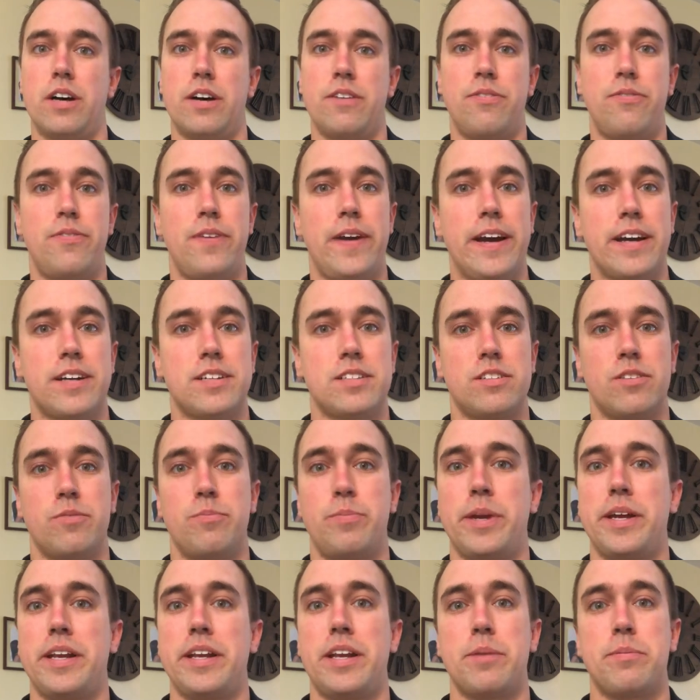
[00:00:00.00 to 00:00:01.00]
effects of
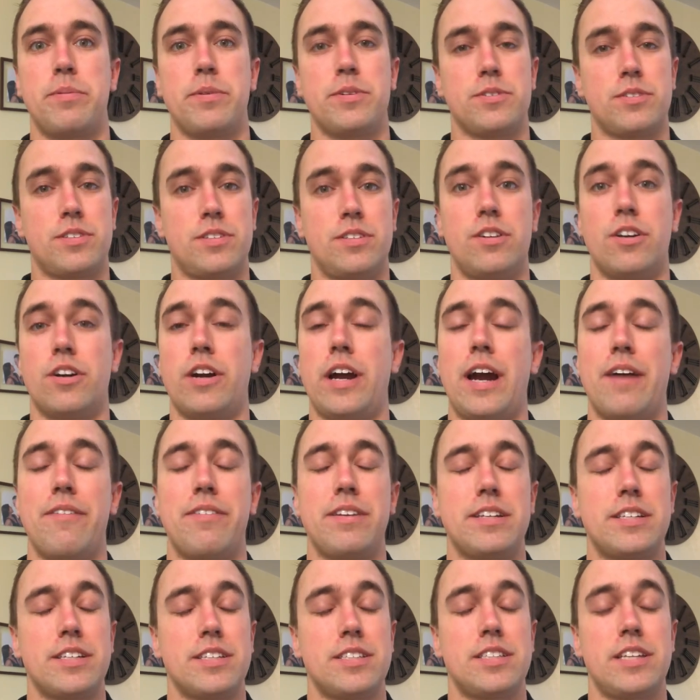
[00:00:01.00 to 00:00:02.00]
being able or
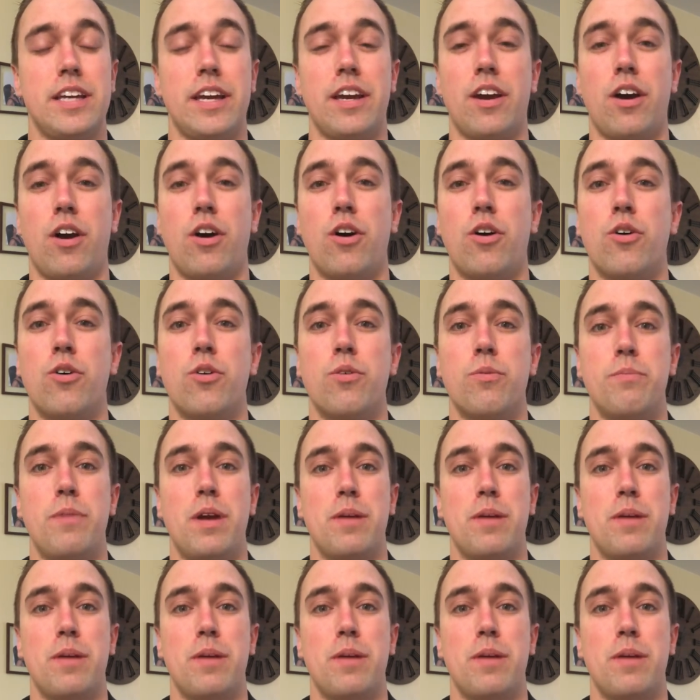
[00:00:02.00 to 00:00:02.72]
having to stay home.